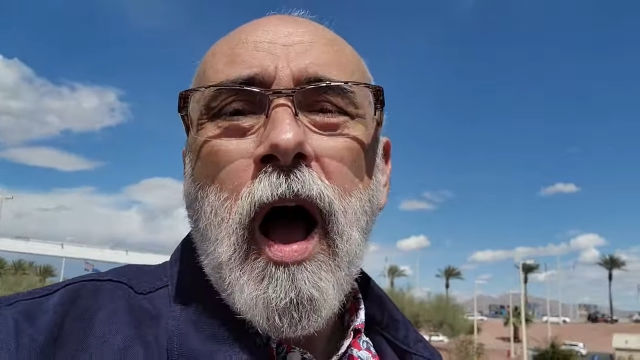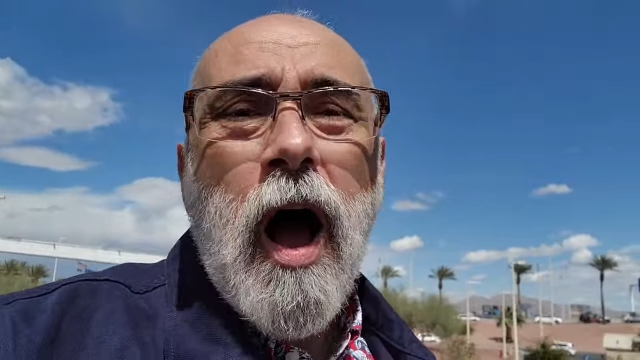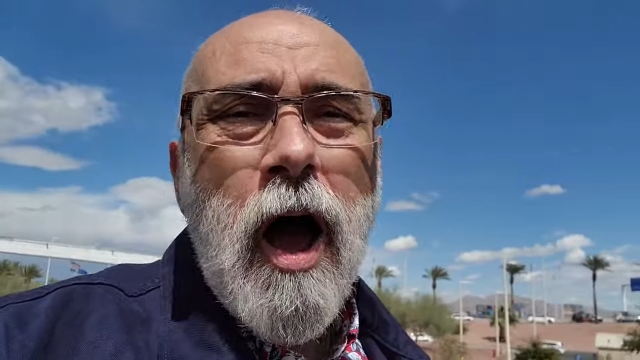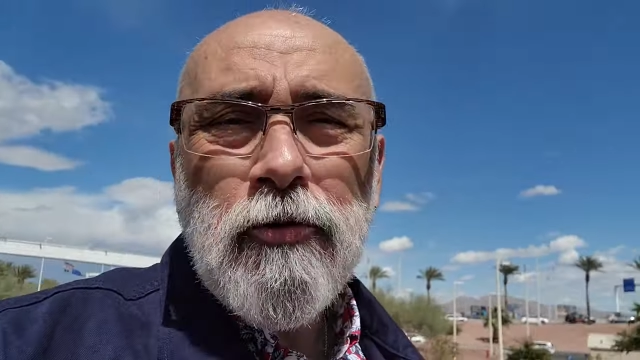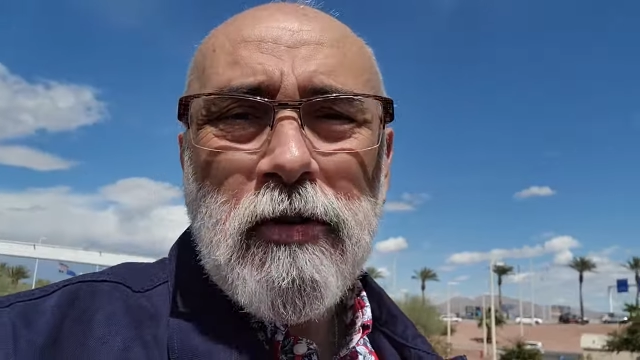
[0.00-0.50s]

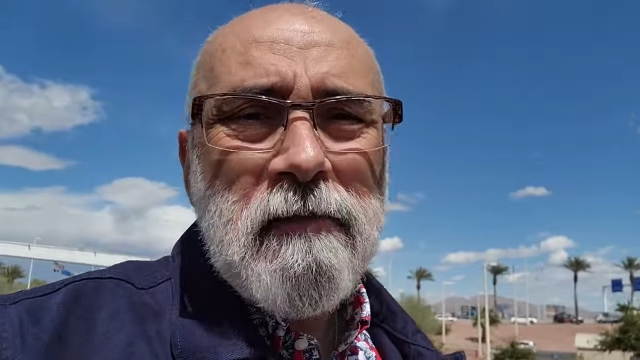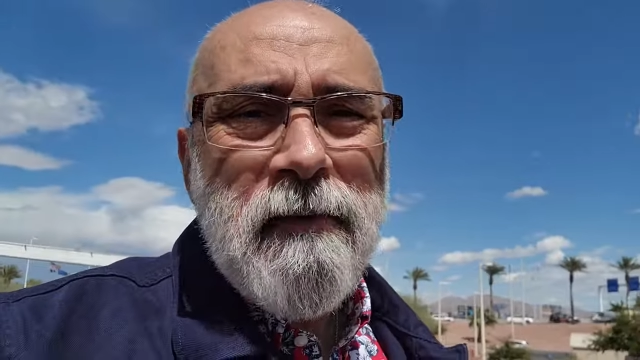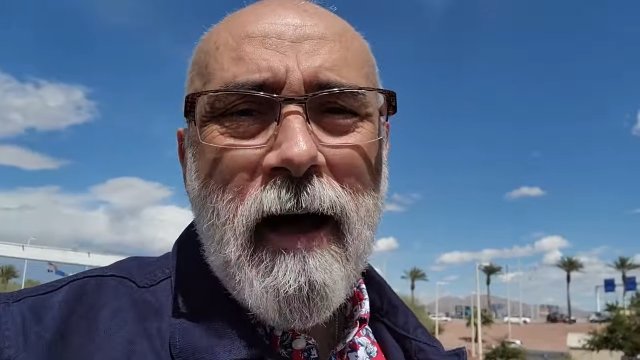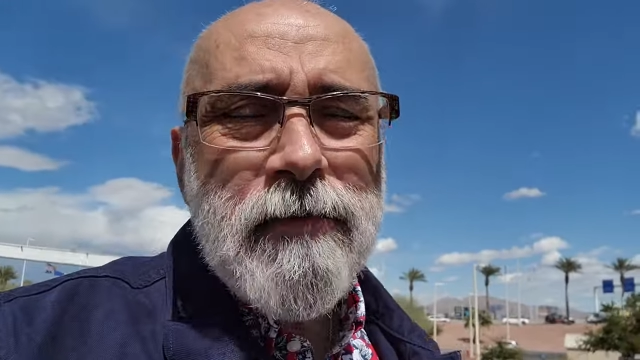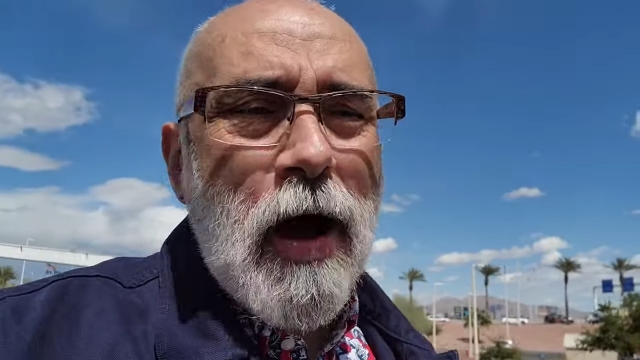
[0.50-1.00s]

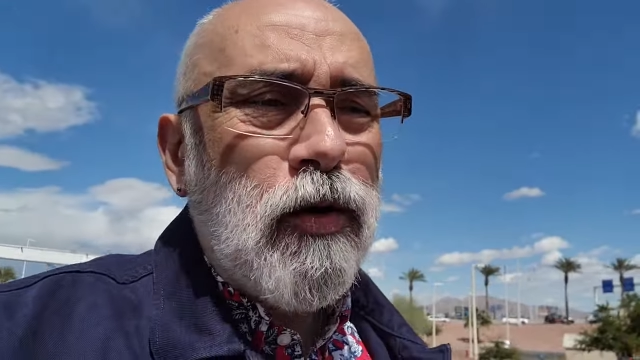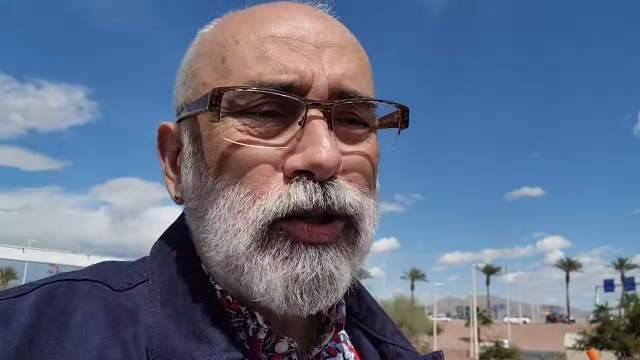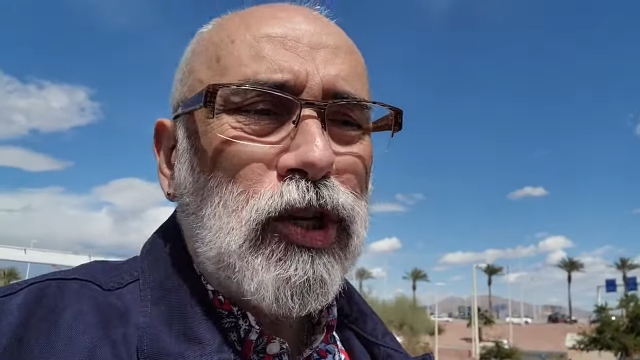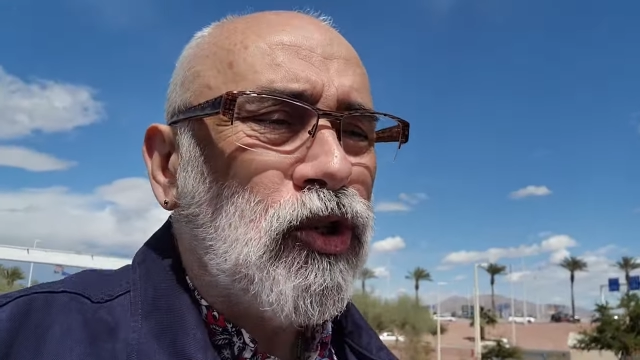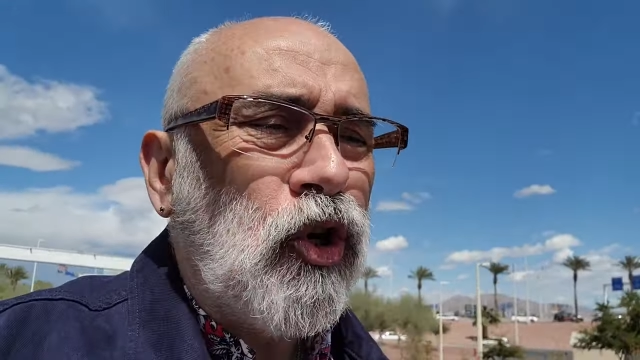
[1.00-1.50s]
105
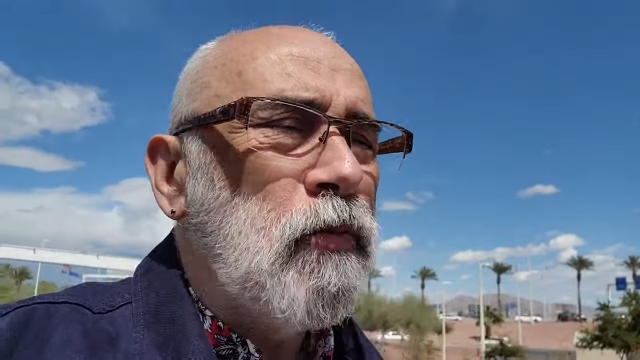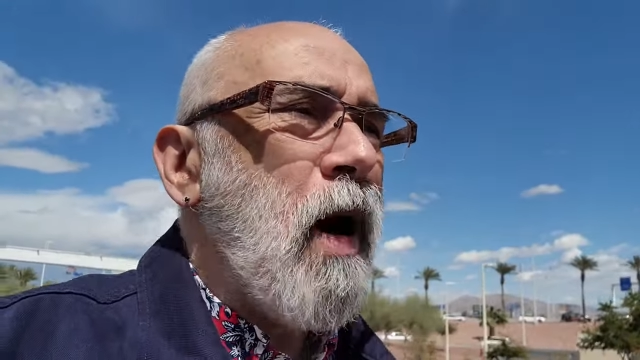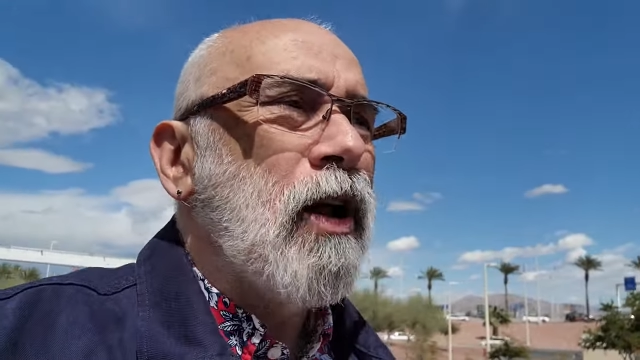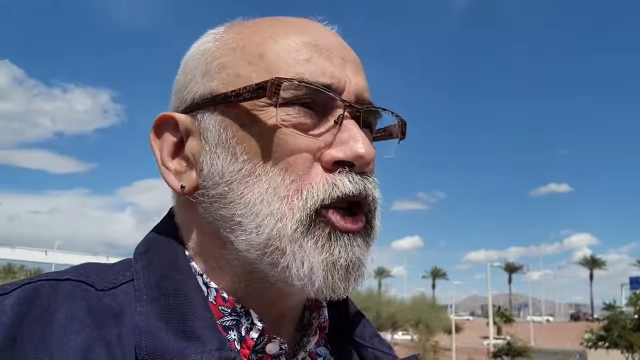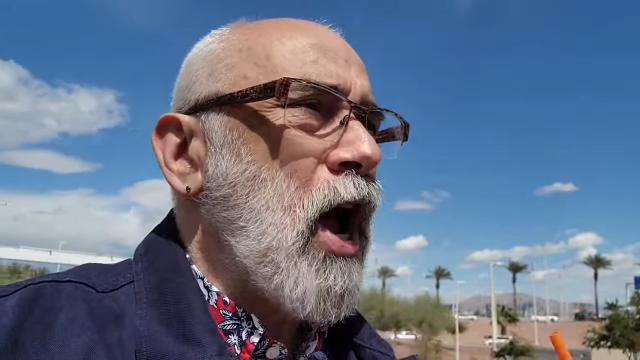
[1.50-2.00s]
hours is too
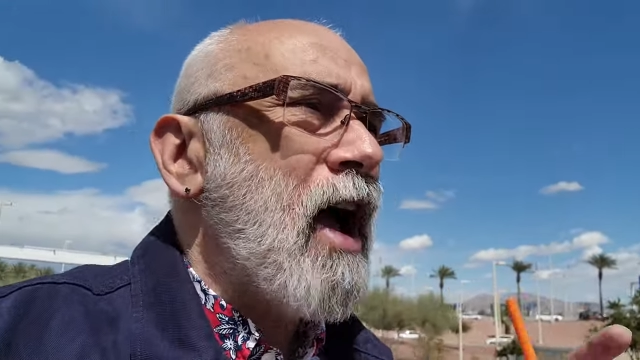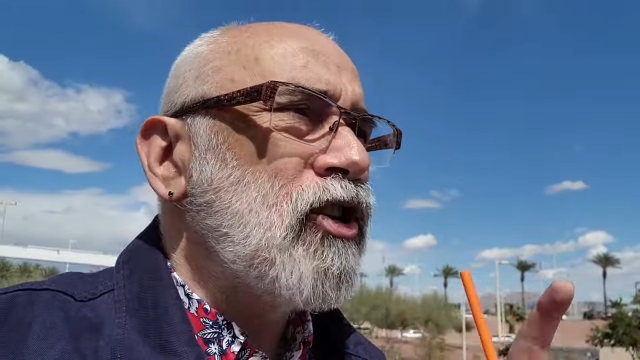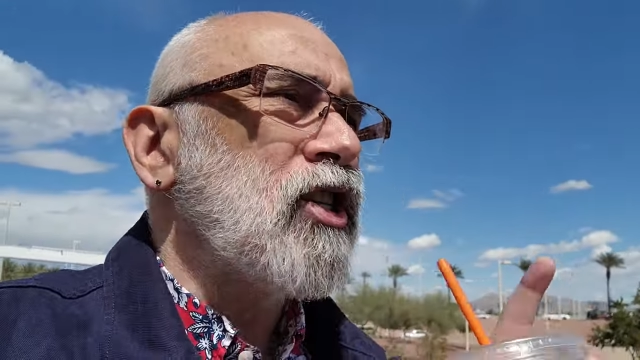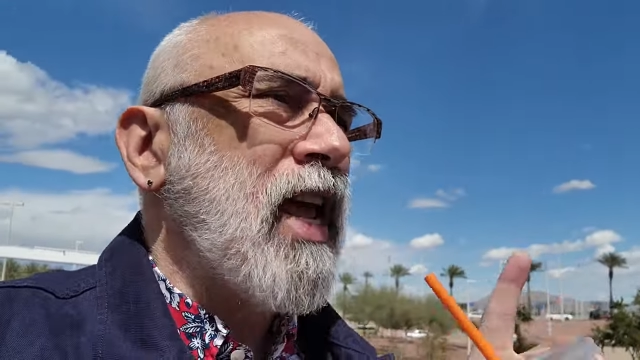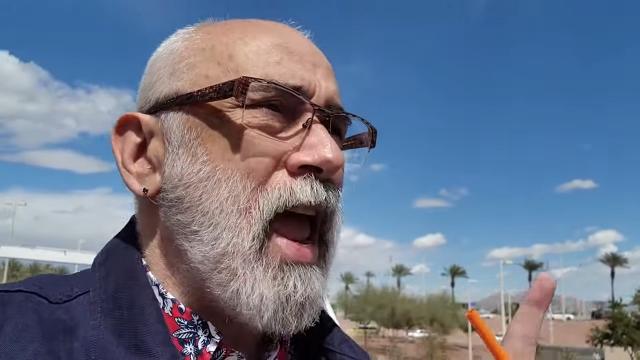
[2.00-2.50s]
much. I
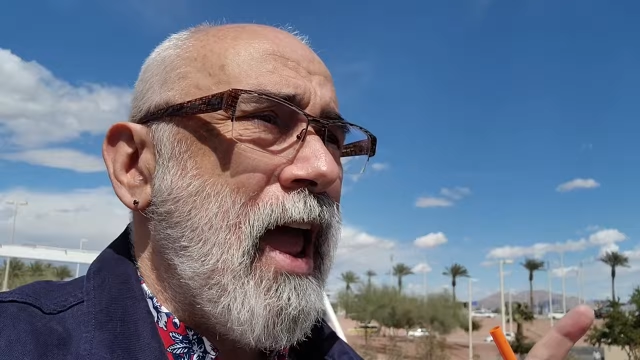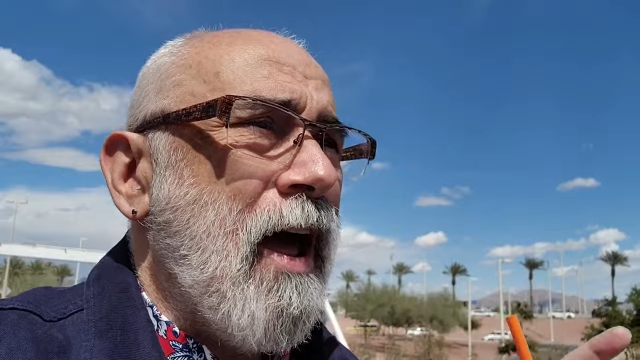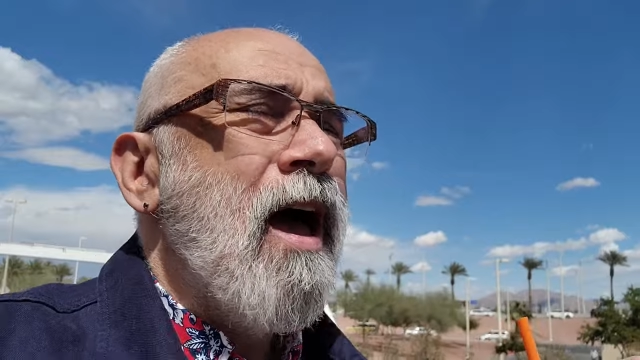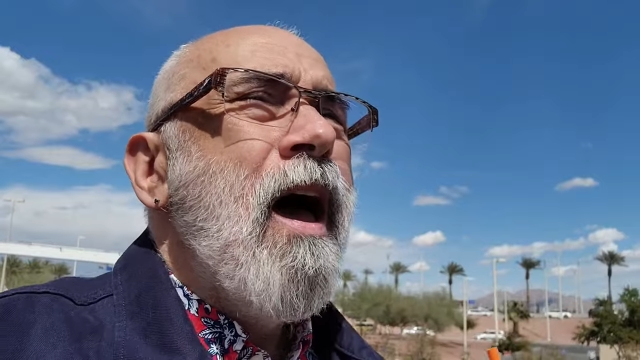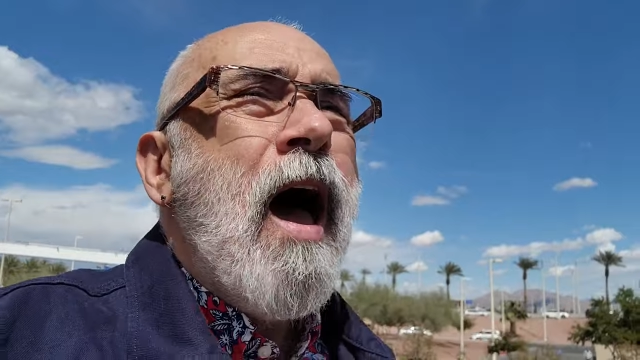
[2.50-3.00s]
just can't.